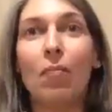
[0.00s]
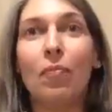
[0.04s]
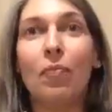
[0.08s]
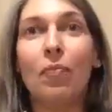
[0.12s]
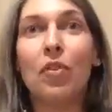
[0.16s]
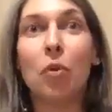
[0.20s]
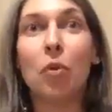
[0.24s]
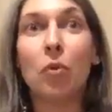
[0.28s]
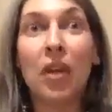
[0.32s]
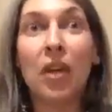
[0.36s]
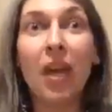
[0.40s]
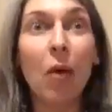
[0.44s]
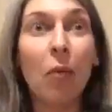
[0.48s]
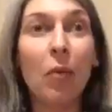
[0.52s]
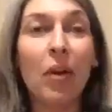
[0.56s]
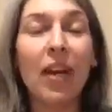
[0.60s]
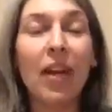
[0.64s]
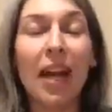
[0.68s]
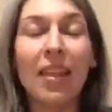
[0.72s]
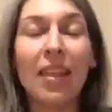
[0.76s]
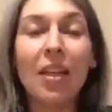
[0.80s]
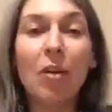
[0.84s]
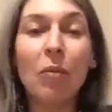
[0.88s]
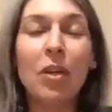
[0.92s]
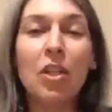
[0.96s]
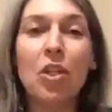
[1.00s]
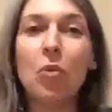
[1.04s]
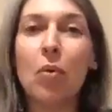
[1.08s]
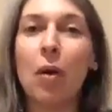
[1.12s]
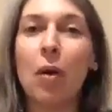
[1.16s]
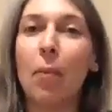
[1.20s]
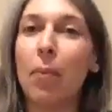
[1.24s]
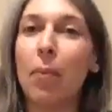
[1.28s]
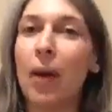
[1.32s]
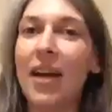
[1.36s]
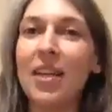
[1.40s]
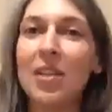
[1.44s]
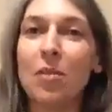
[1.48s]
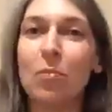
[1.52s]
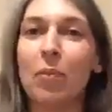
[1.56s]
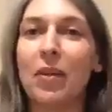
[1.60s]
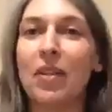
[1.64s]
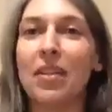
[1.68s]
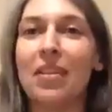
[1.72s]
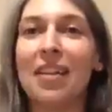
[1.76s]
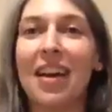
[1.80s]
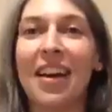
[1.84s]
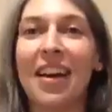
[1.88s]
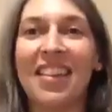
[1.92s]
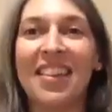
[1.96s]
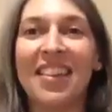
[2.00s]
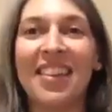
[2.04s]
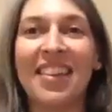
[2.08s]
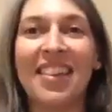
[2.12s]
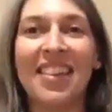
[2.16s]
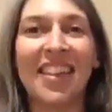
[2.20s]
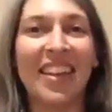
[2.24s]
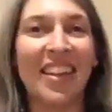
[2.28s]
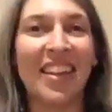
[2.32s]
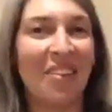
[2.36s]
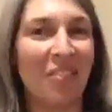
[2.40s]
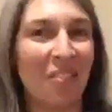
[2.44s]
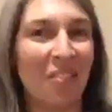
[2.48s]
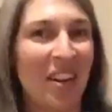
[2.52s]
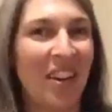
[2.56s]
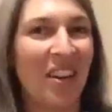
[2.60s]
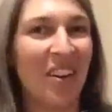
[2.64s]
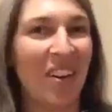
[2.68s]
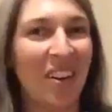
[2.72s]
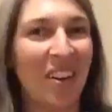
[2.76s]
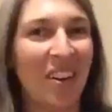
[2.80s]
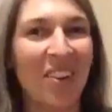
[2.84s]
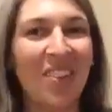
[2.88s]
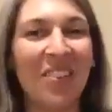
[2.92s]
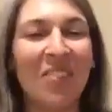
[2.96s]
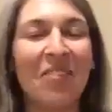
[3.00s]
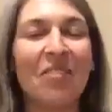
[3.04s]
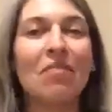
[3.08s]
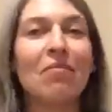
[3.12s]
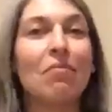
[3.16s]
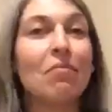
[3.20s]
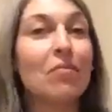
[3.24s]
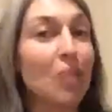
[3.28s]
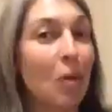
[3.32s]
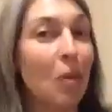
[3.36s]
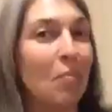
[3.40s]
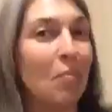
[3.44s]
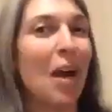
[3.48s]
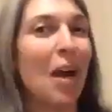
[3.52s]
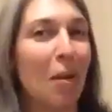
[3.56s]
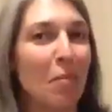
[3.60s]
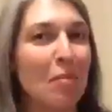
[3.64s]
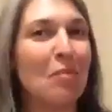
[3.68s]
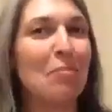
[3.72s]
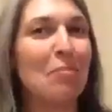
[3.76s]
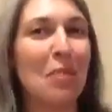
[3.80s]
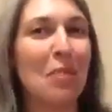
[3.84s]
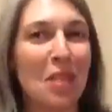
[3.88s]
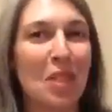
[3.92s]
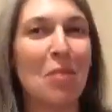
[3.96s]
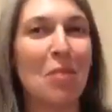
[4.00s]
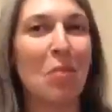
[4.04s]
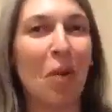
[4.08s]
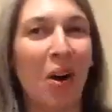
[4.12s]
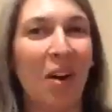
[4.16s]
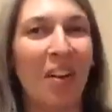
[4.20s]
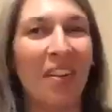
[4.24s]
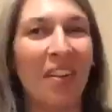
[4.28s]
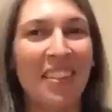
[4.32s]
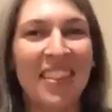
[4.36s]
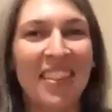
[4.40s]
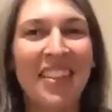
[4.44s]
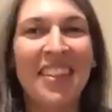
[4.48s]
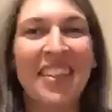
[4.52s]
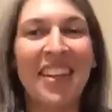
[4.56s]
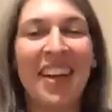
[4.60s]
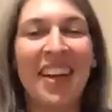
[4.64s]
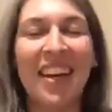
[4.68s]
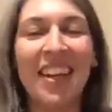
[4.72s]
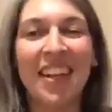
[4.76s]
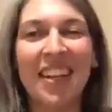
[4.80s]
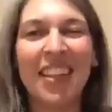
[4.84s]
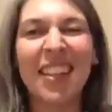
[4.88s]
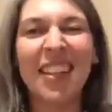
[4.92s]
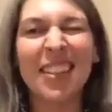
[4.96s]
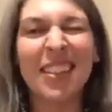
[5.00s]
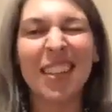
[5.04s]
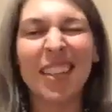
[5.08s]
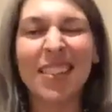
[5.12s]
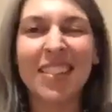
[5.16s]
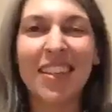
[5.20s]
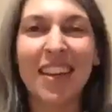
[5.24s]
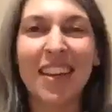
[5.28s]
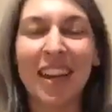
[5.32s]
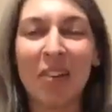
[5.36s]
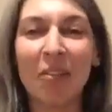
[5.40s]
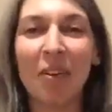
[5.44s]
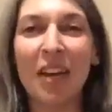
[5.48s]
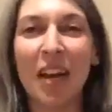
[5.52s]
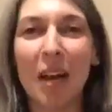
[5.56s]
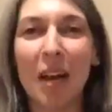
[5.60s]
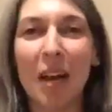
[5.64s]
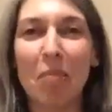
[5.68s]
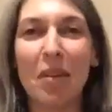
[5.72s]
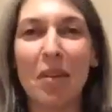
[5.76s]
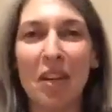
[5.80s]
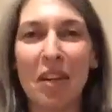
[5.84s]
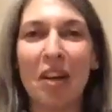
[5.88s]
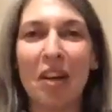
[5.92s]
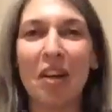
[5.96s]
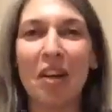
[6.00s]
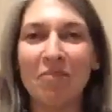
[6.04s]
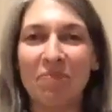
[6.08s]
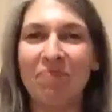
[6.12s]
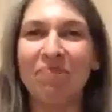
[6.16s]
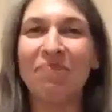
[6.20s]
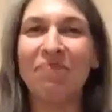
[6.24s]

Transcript: So yeah, I think we do our best, but I think we can all sometimes miss the ball. And I think that's kind of what happened here.